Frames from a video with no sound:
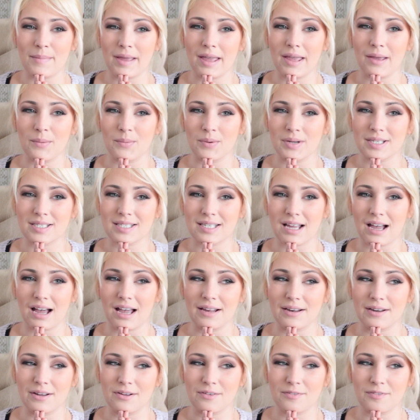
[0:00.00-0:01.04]
It was
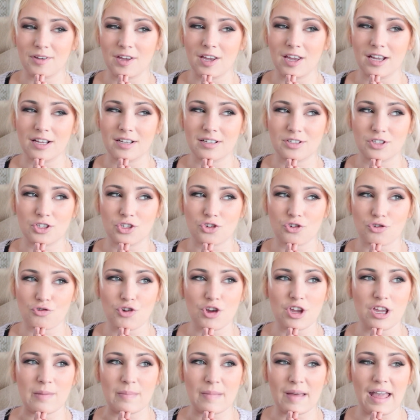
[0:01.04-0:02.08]
kind of
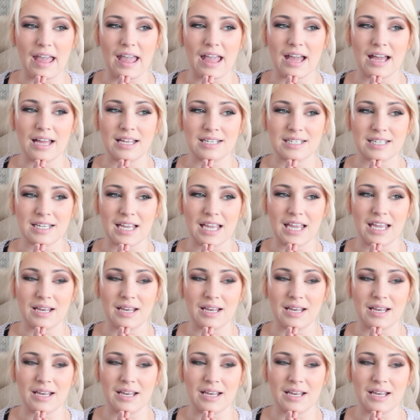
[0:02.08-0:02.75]
extreme and